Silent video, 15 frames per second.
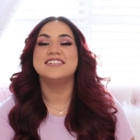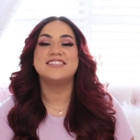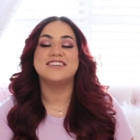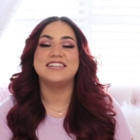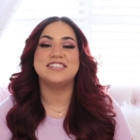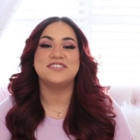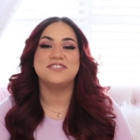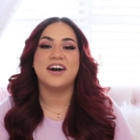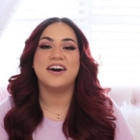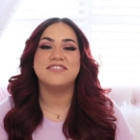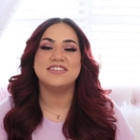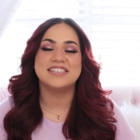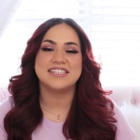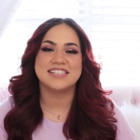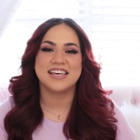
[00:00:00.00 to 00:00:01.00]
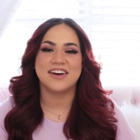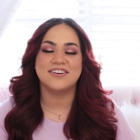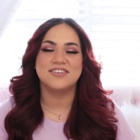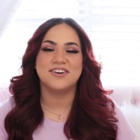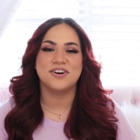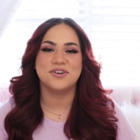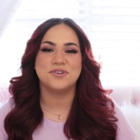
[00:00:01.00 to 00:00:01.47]
So I do have a
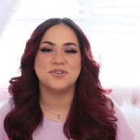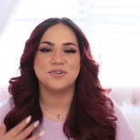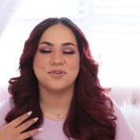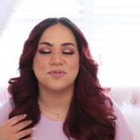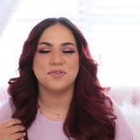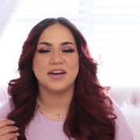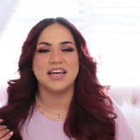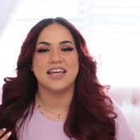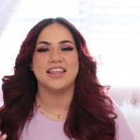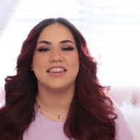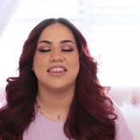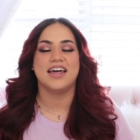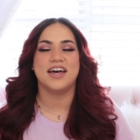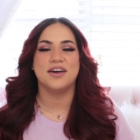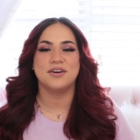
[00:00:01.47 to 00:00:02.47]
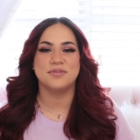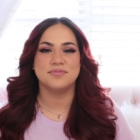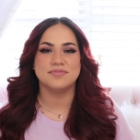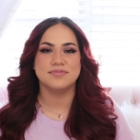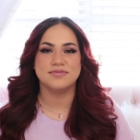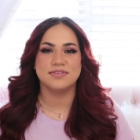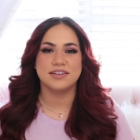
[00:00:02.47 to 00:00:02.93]
discount code with
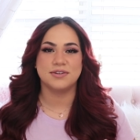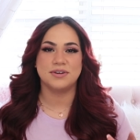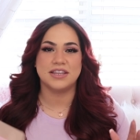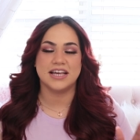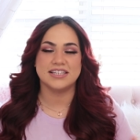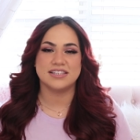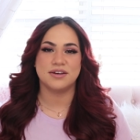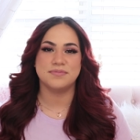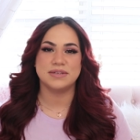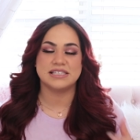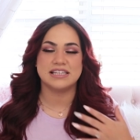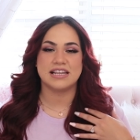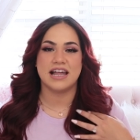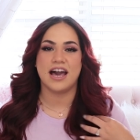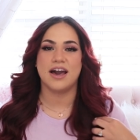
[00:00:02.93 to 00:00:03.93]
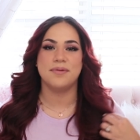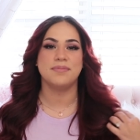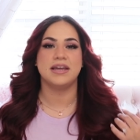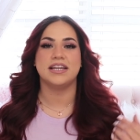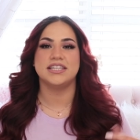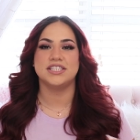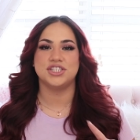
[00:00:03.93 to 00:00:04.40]
um, with SL Miss
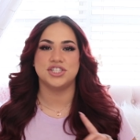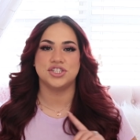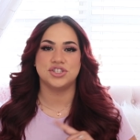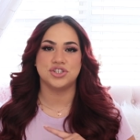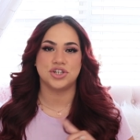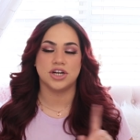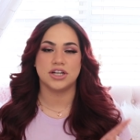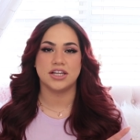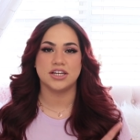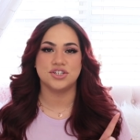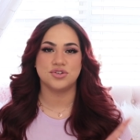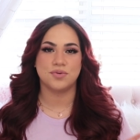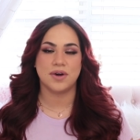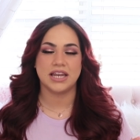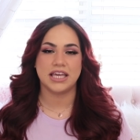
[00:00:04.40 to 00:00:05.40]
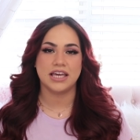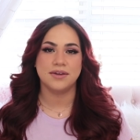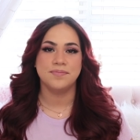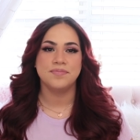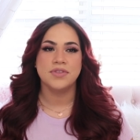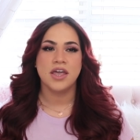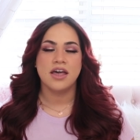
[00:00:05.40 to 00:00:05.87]
Glam. It is just
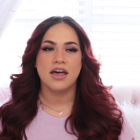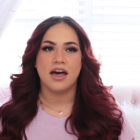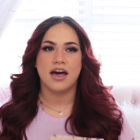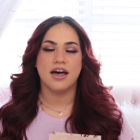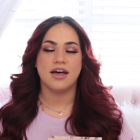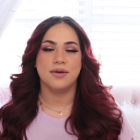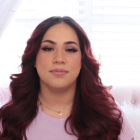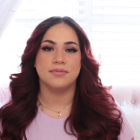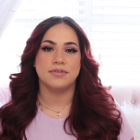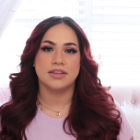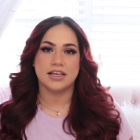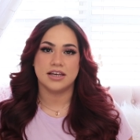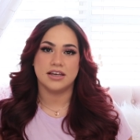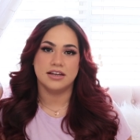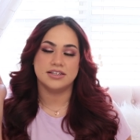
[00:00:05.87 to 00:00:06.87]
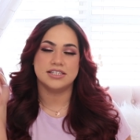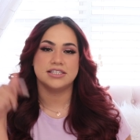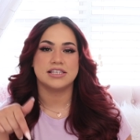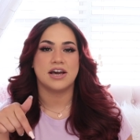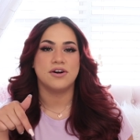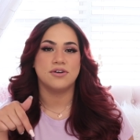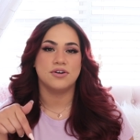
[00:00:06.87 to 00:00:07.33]
Sharla20. Um, the
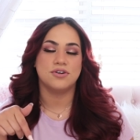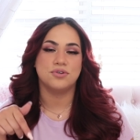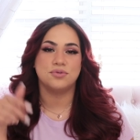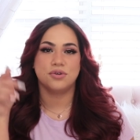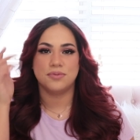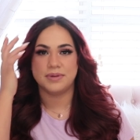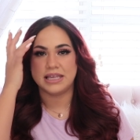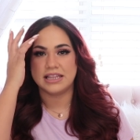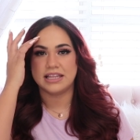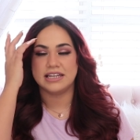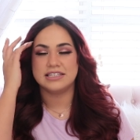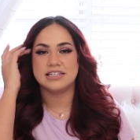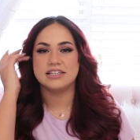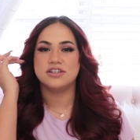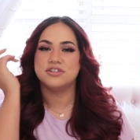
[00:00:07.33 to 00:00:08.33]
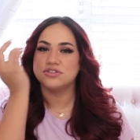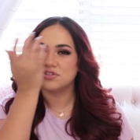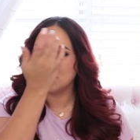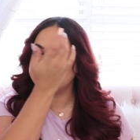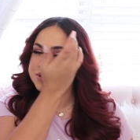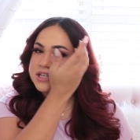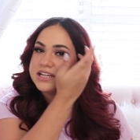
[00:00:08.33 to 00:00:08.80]
discount code will be linked in the
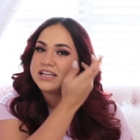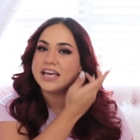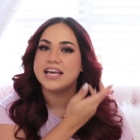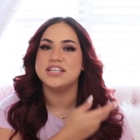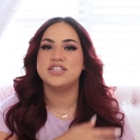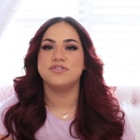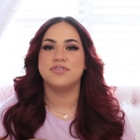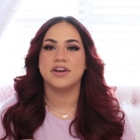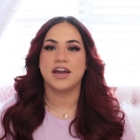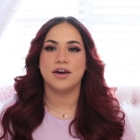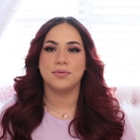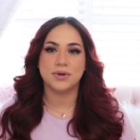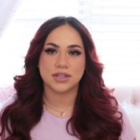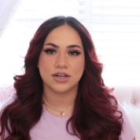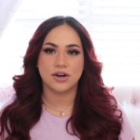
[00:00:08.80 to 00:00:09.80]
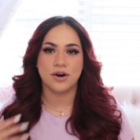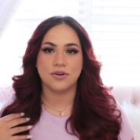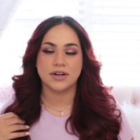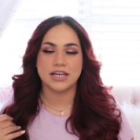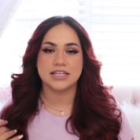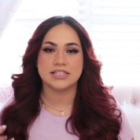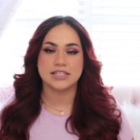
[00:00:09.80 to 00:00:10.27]
description in case you forget what the
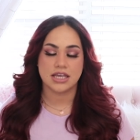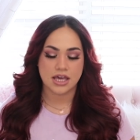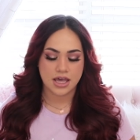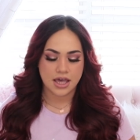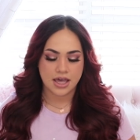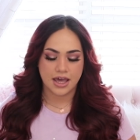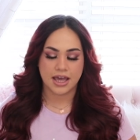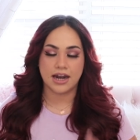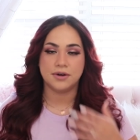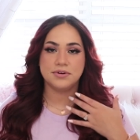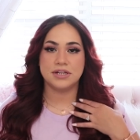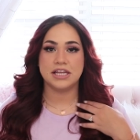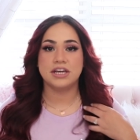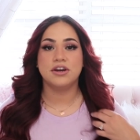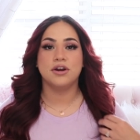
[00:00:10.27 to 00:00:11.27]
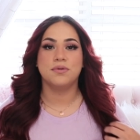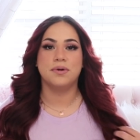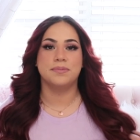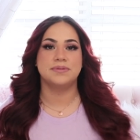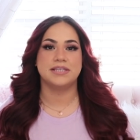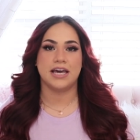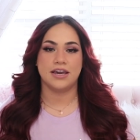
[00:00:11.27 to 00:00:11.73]
code is. And I will link her
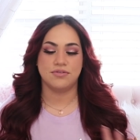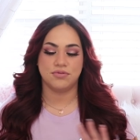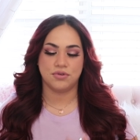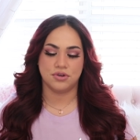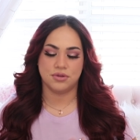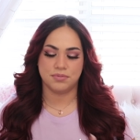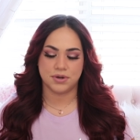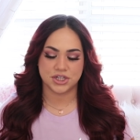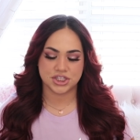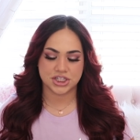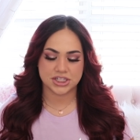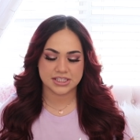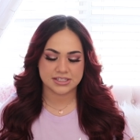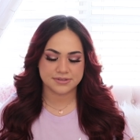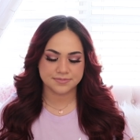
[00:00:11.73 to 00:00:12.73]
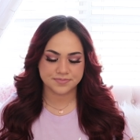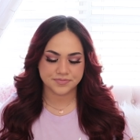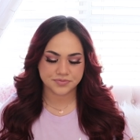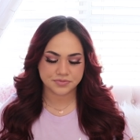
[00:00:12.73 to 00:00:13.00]
website for the brushes.